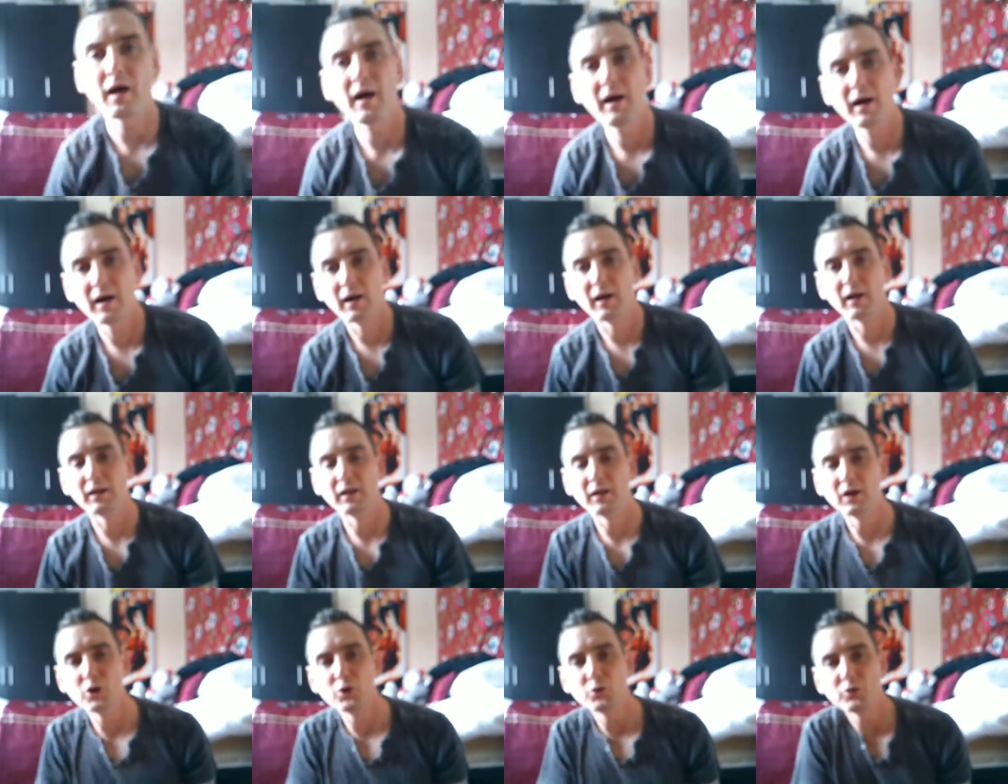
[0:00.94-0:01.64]

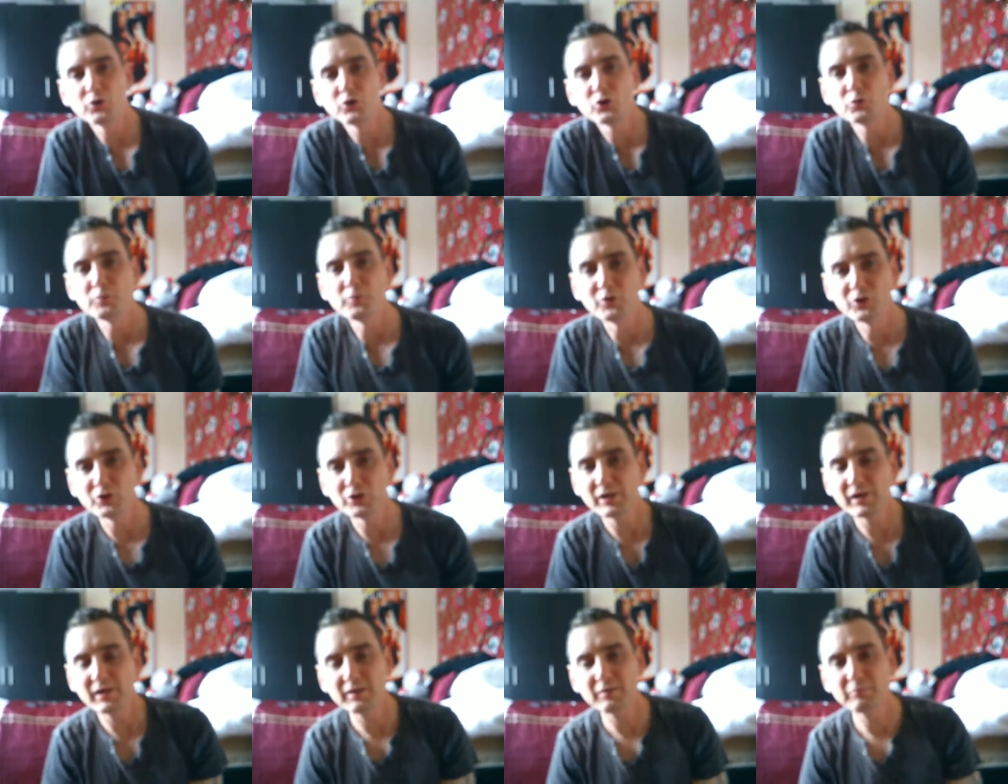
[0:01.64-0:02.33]
Hello and good
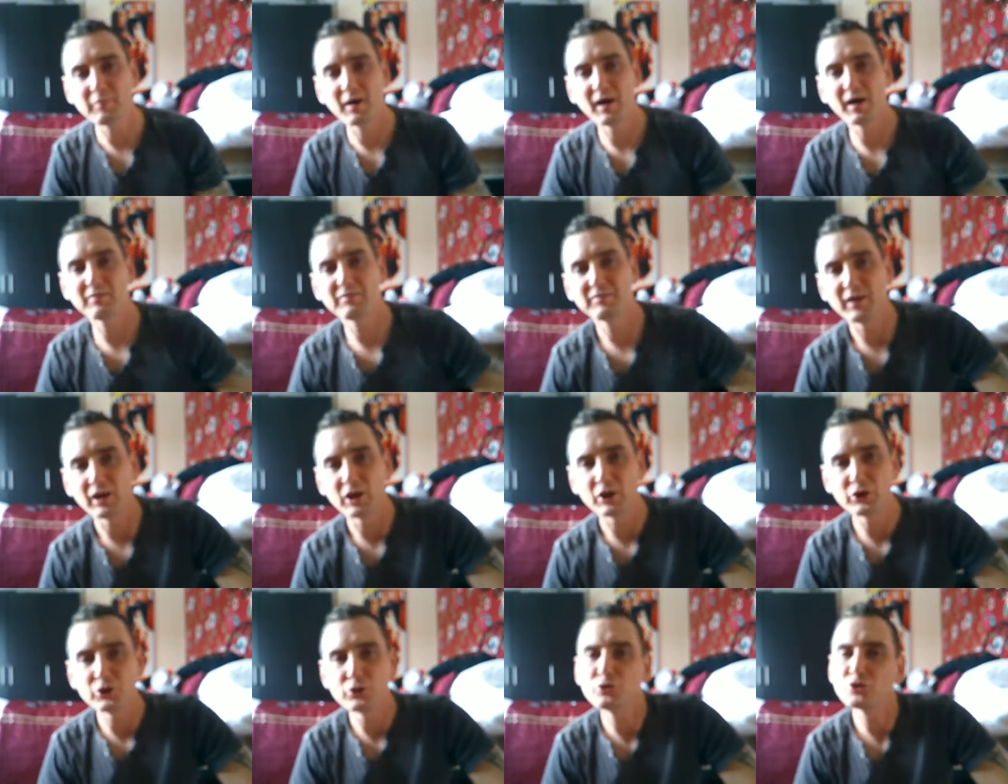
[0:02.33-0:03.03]
morning, my
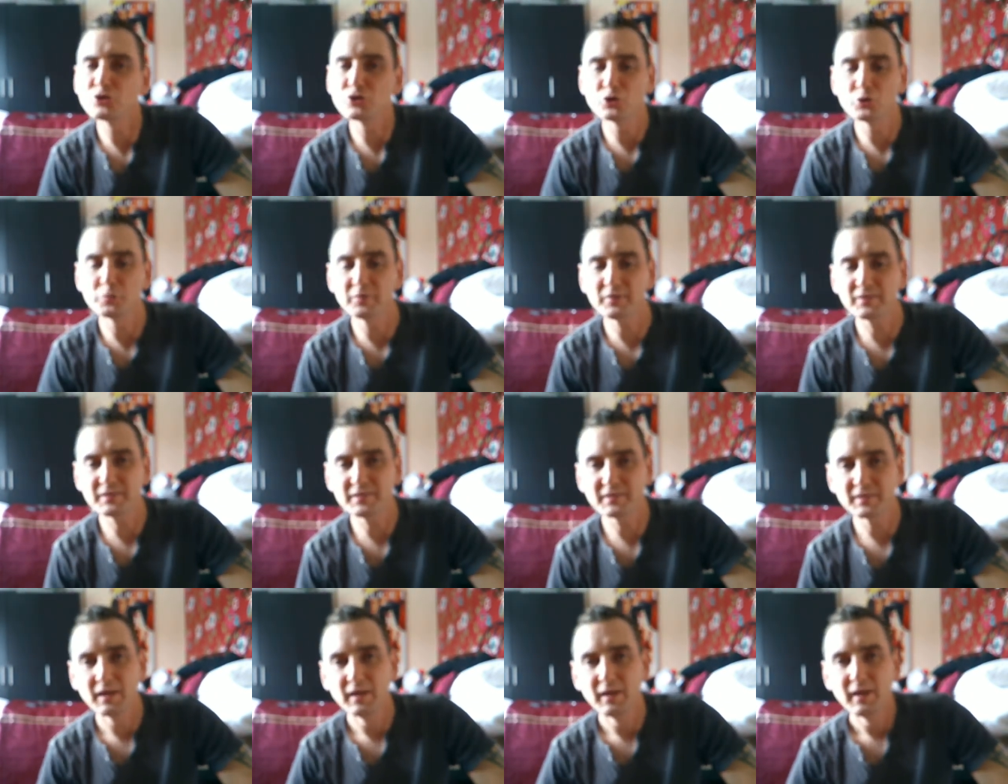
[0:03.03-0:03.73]
fellow
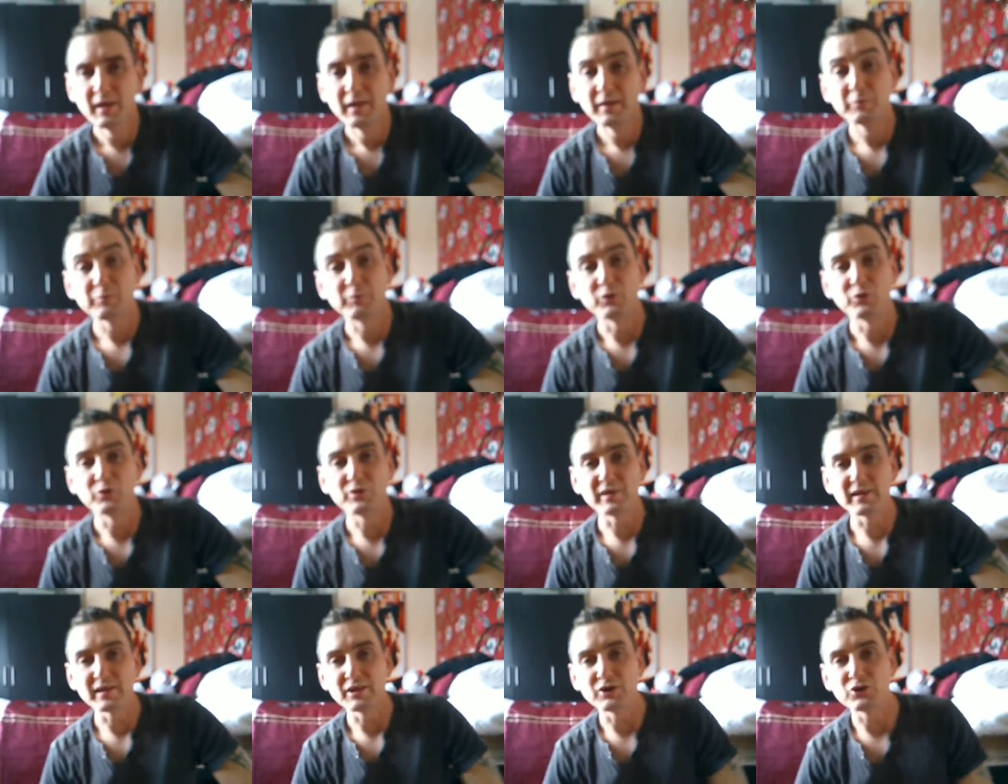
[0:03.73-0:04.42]
YouTubers.
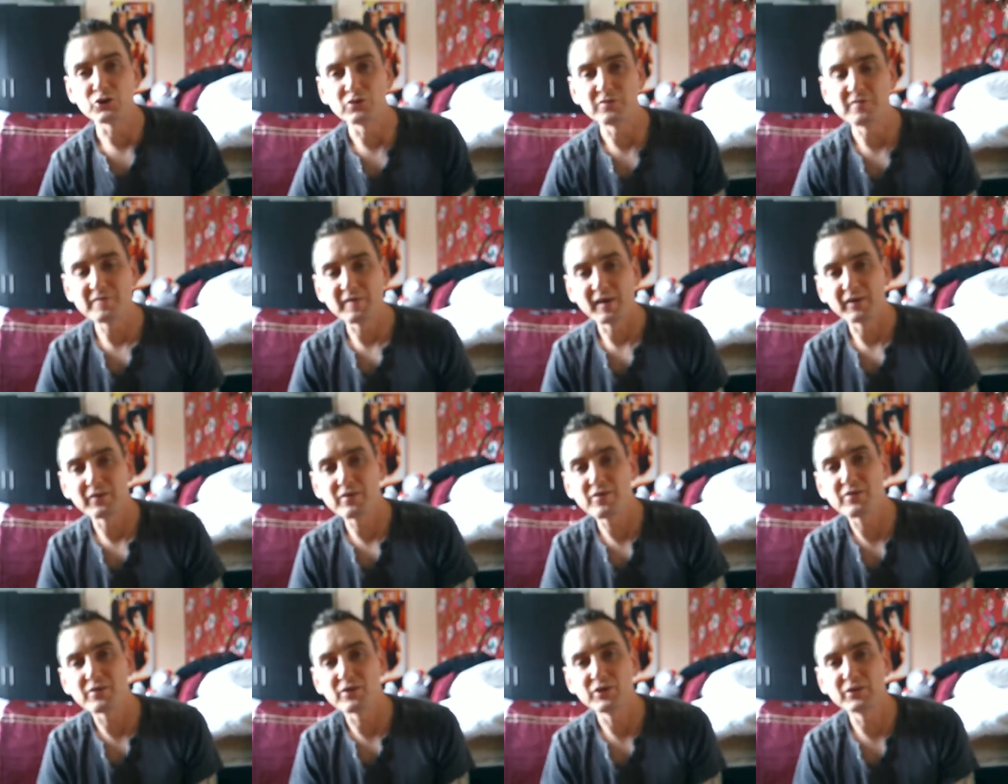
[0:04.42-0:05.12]
Bruce Lee,
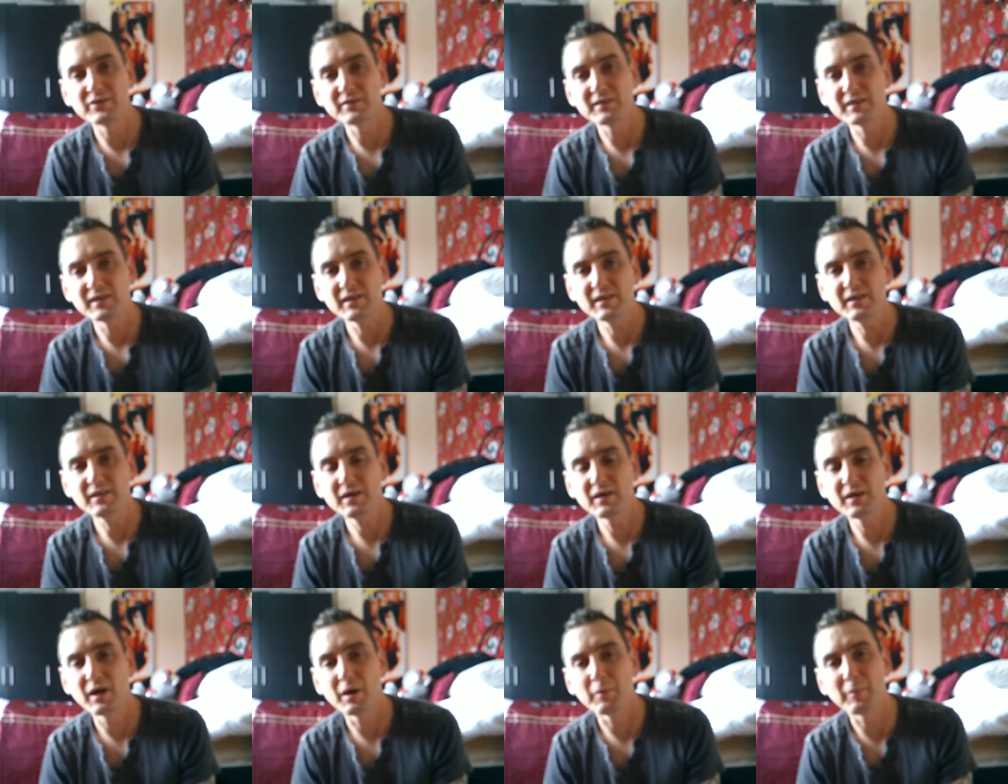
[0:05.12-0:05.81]
Fan
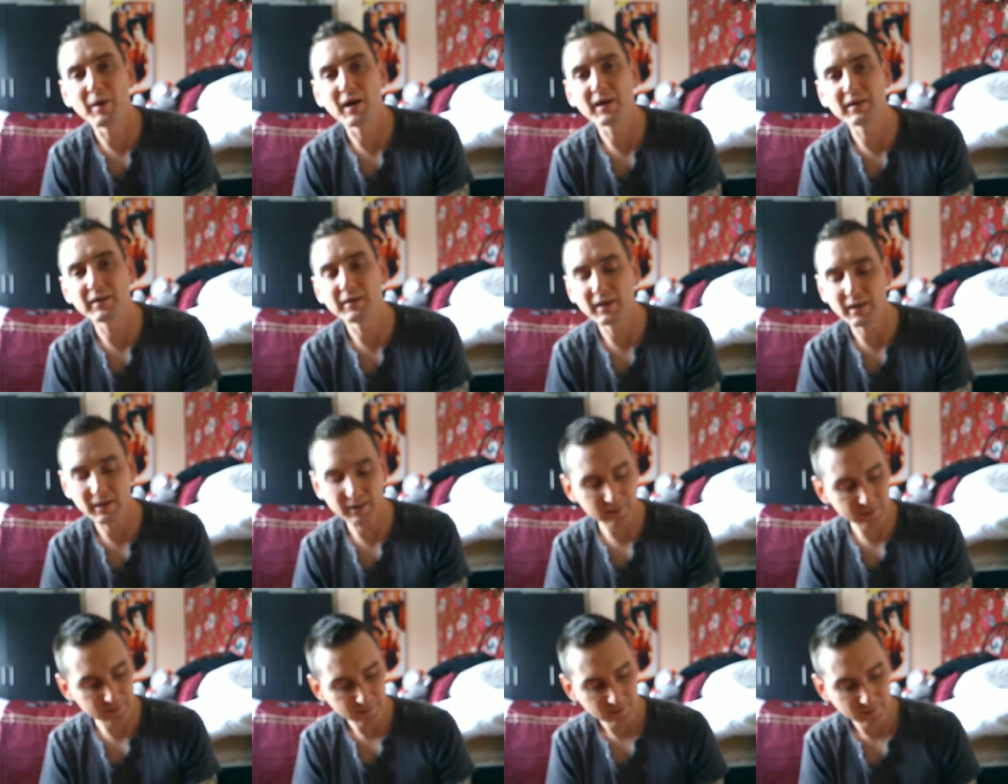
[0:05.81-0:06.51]
13 back
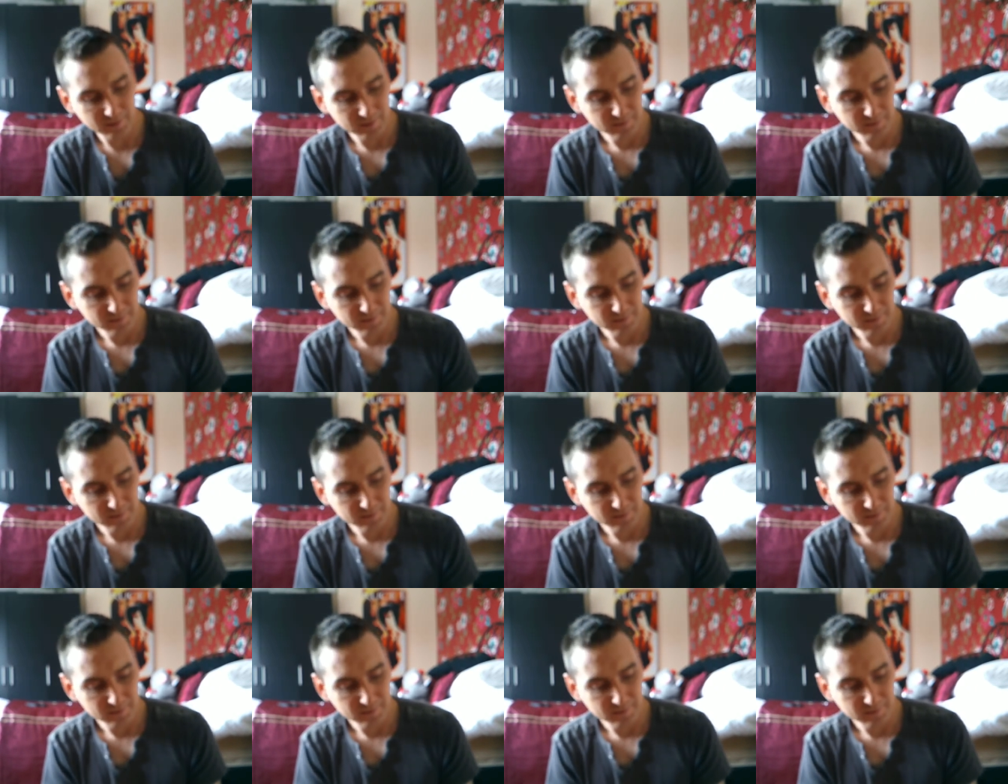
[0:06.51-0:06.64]
again.